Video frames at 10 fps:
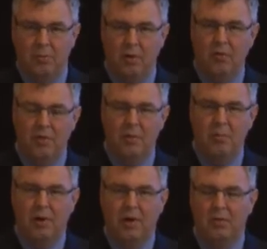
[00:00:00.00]
What are the
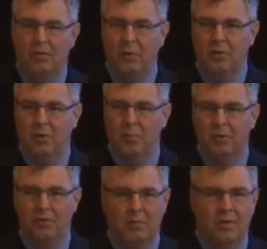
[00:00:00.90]
impacts? What are the
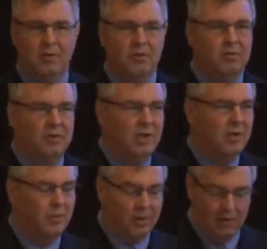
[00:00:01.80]
possibilities to
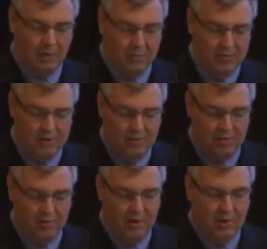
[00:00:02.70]
deal with climate change?